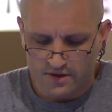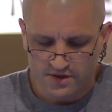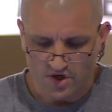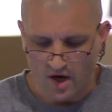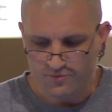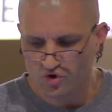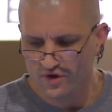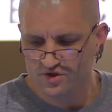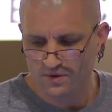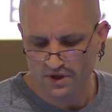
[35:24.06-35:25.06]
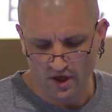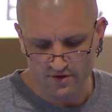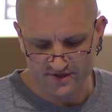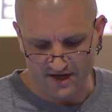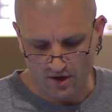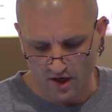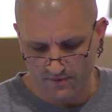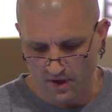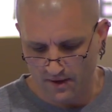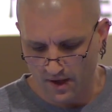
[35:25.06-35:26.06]
So I'm drawing to a close now.
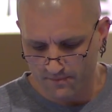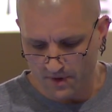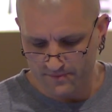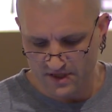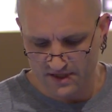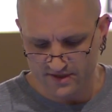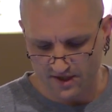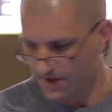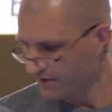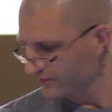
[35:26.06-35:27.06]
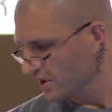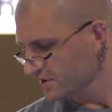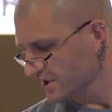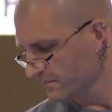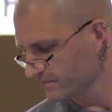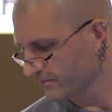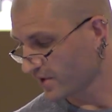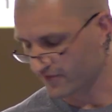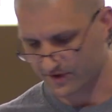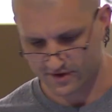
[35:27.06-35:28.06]
I'm nearly done, and I've got
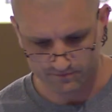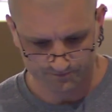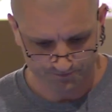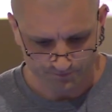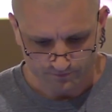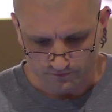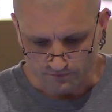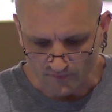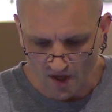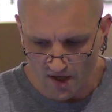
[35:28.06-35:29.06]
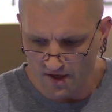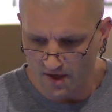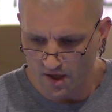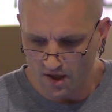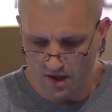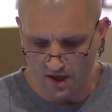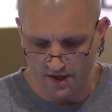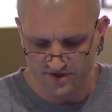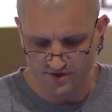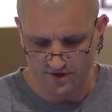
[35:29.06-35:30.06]
perfect. And
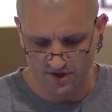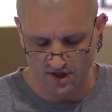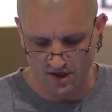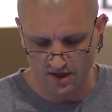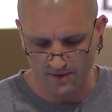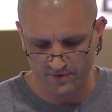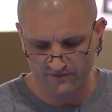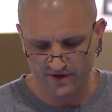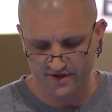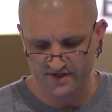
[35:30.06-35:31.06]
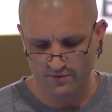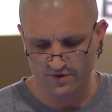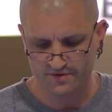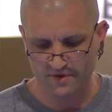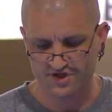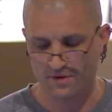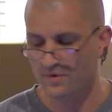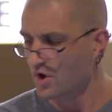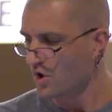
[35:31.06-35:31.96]
I just got a couple of other things I want to mention.